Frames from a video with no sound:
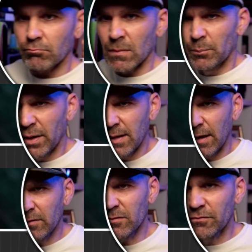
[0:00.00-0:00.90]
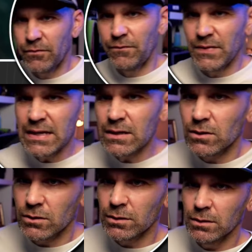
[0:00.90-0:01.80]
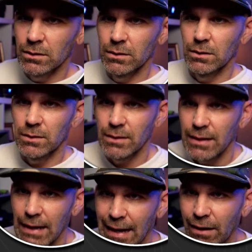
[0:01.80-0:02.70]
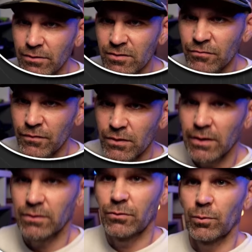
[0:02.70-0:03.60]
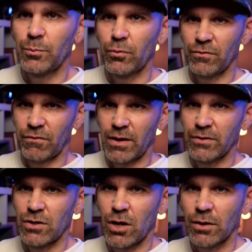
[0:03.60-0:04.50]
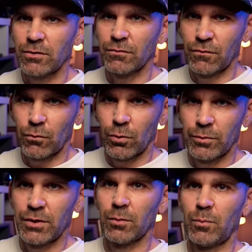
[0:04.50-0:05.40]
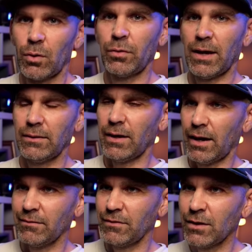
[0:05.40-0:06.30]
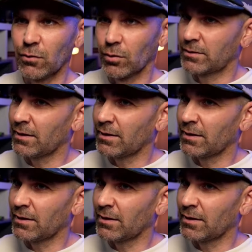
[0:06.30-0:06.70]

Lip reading: Ben, how does it feel? How does it feel like the 3.5 and not the 4 when they both had the IV cord?